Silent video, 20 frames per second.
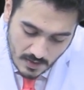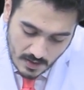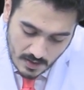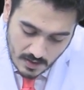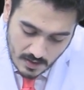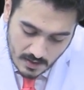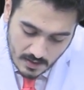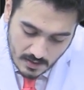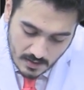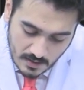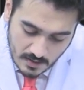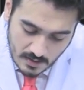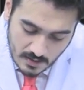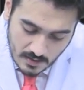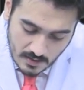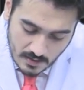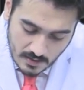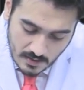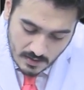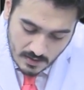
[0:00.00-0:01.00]

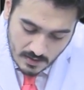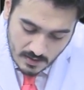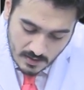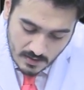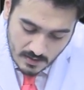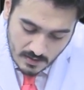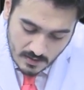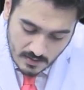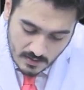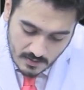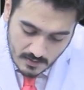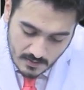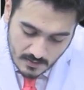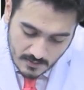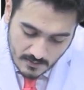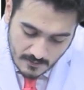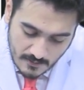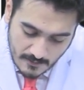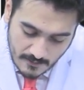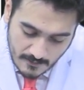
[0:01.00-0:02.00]

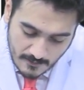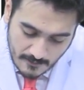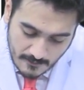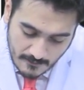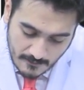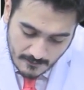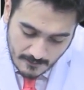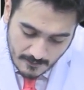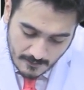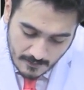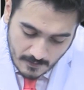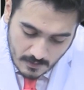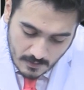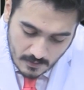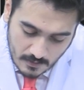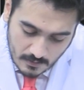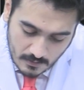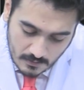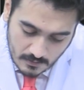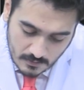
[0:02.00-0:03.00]

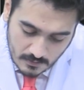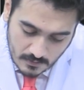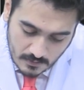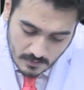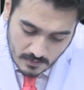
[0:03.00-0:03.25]
(silence)